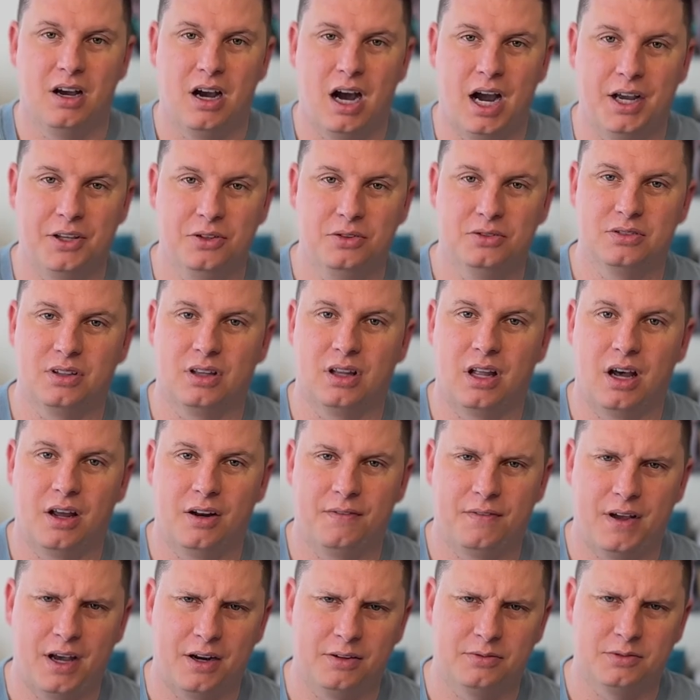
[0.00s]
I use a lot
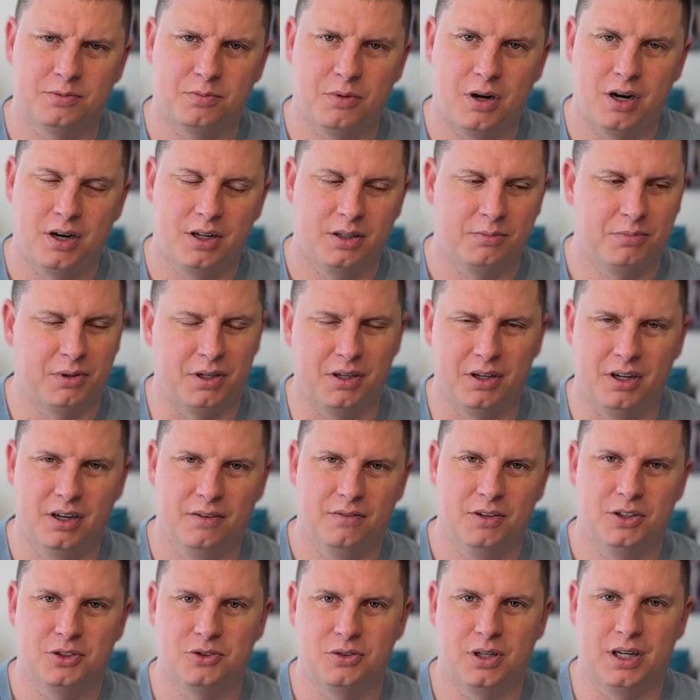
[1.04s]
of Adams product, but
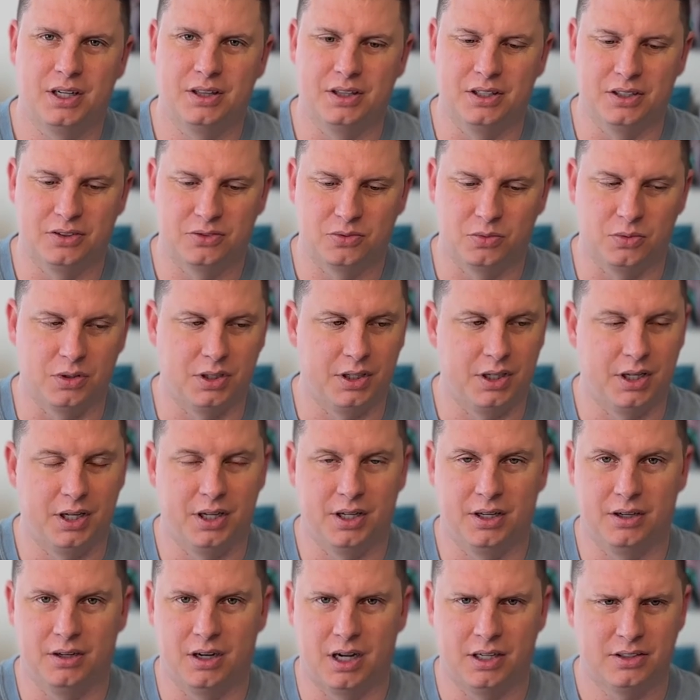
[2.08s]
never tried this one.
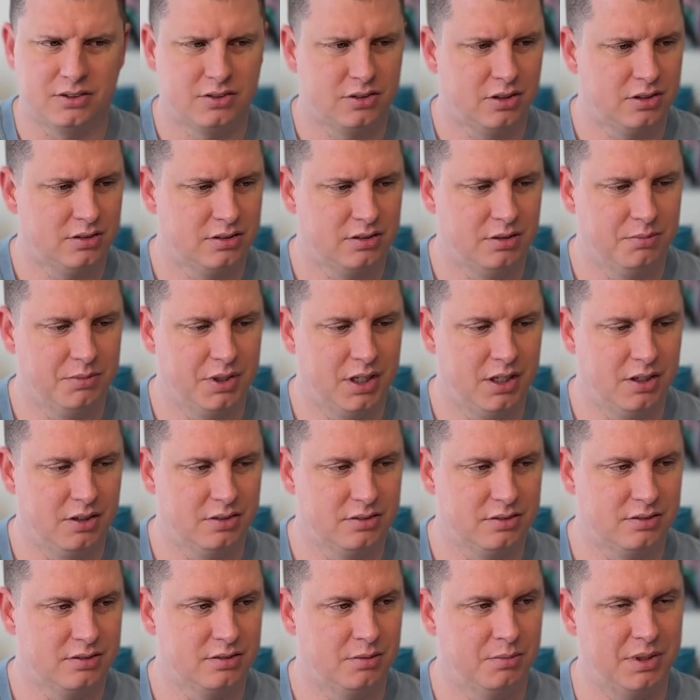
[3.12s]
And I saw something
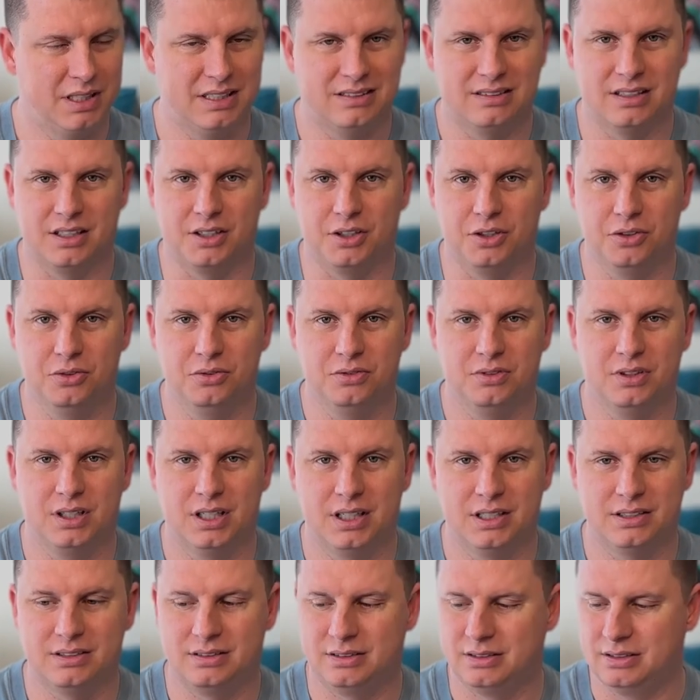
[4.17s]
else, somebody said, use
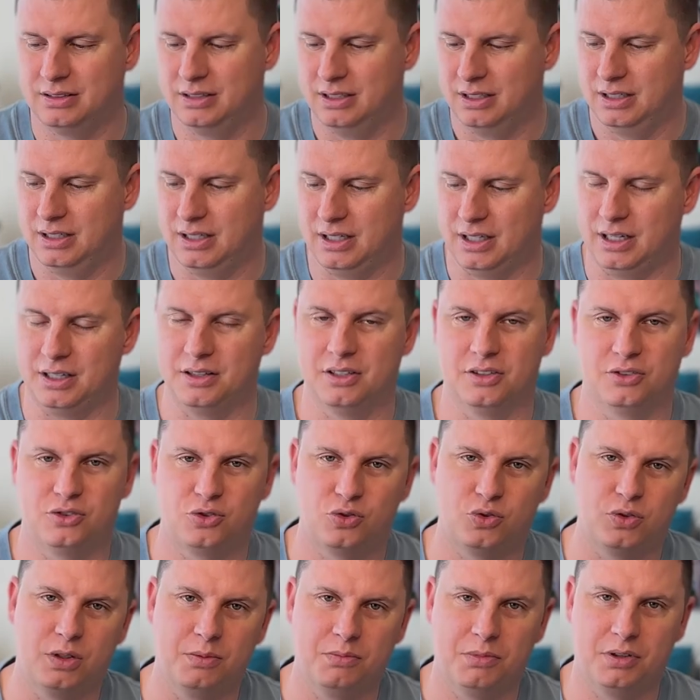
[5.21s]
this and this
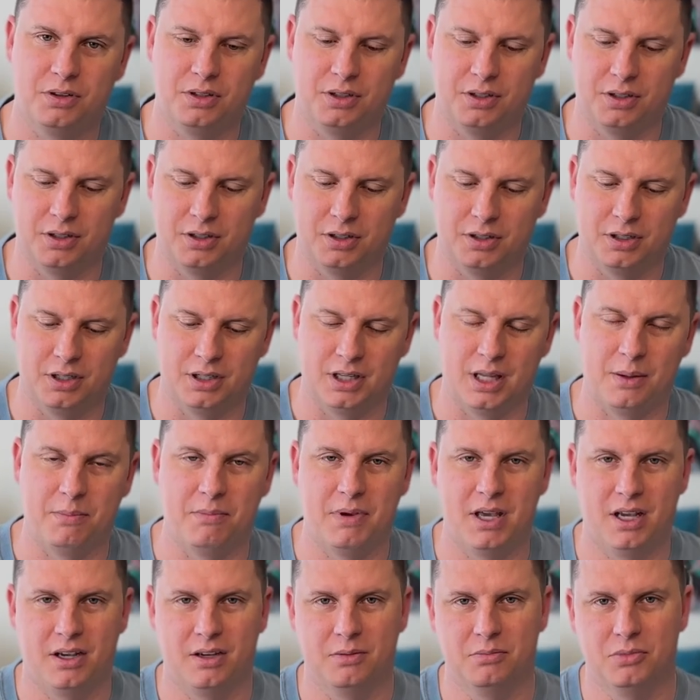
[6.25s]
trim cleaner, and they
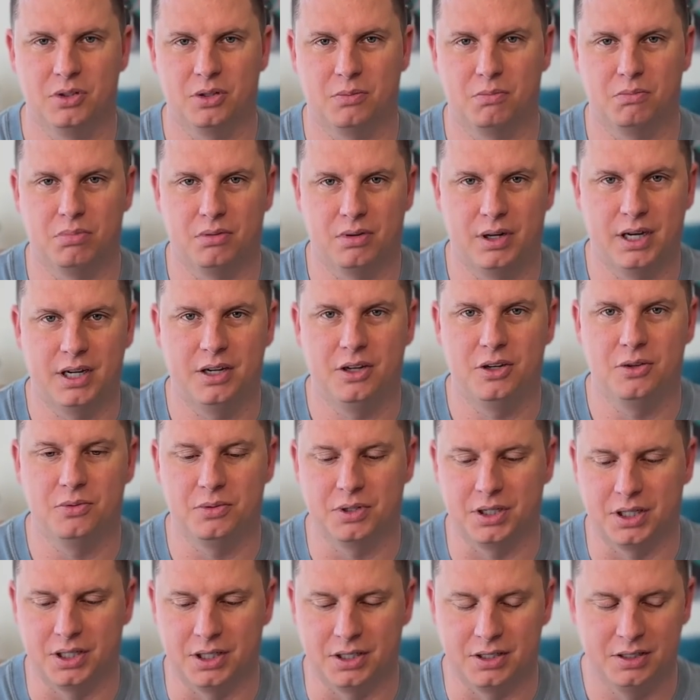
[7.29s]
make them look brand new
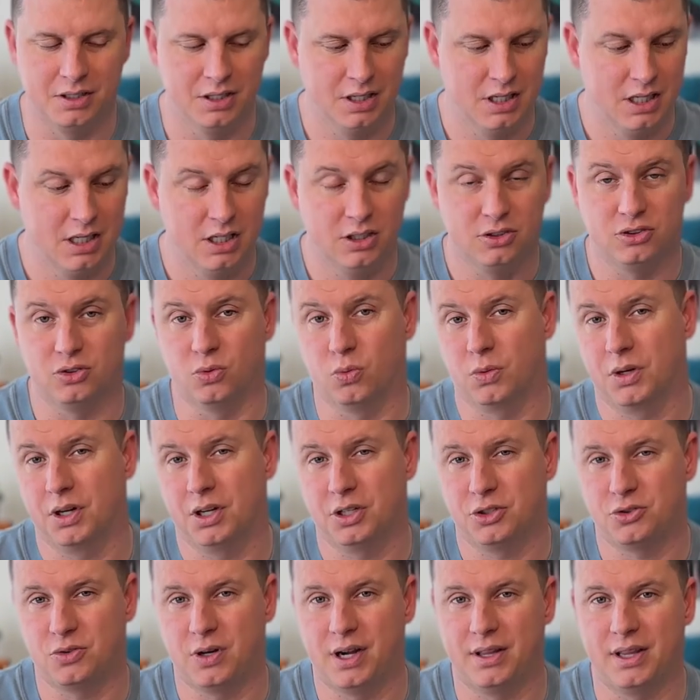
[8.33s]
again. So we're
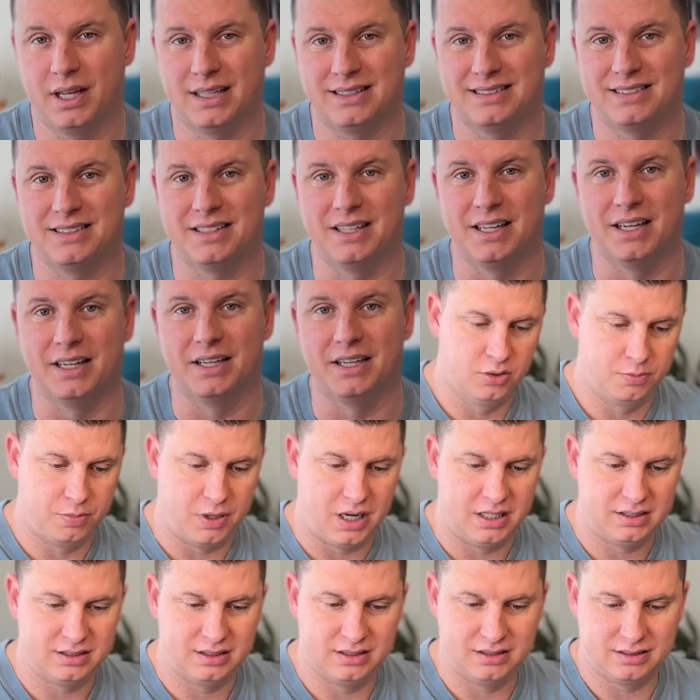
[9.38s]
gonna try that today.
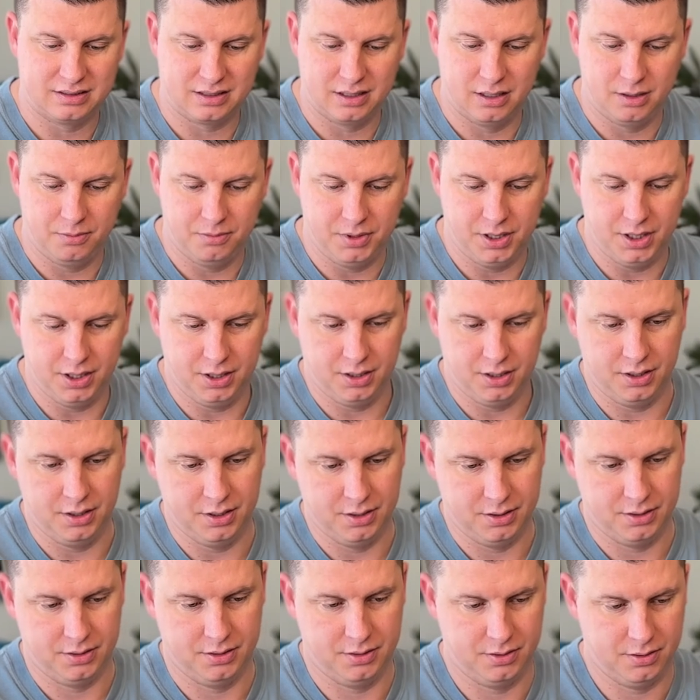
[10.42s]
process is gonna be,
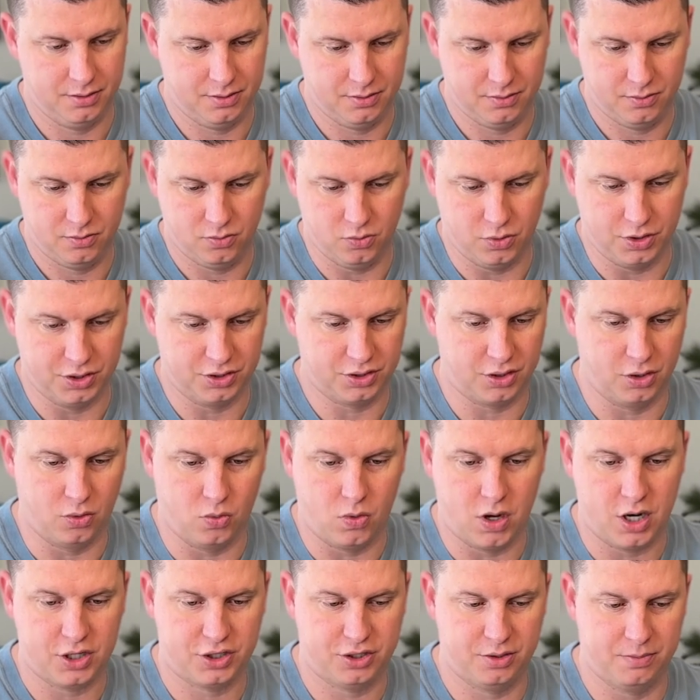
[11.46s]
we're just gonna
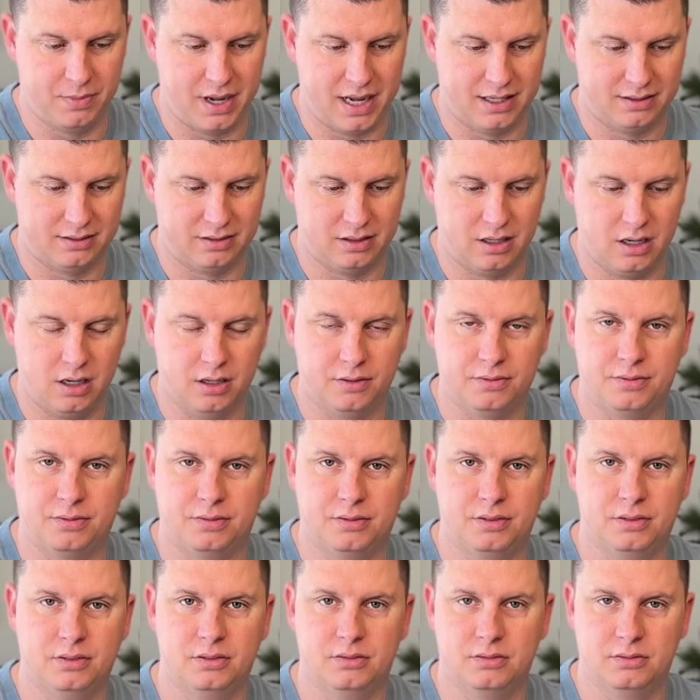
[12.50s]
wash the mats off
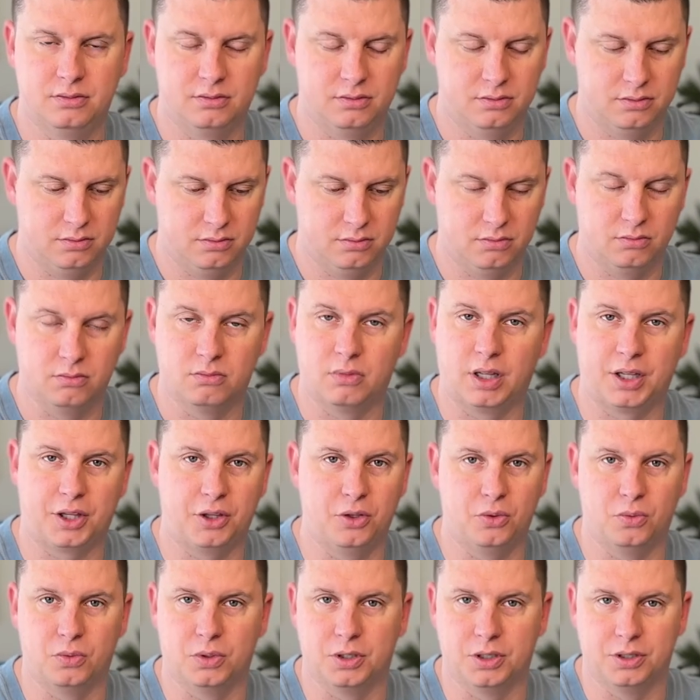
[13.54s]
like
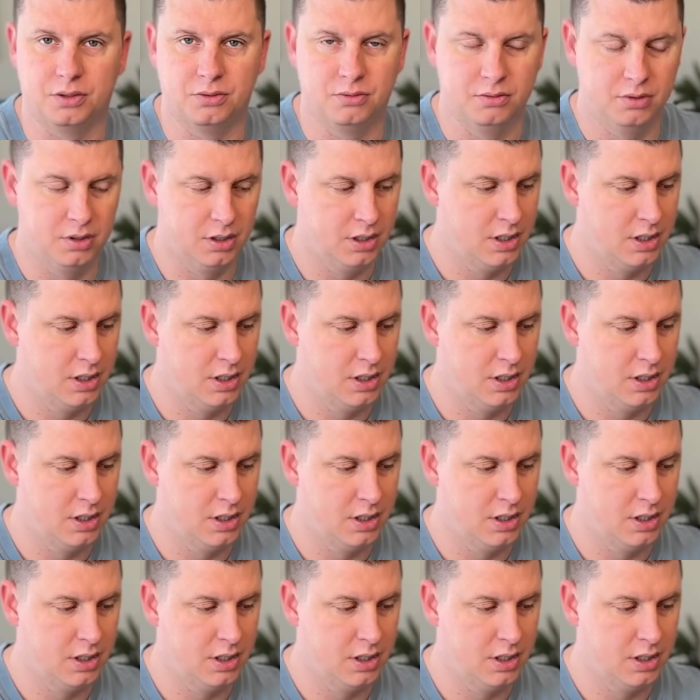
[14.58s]
you would.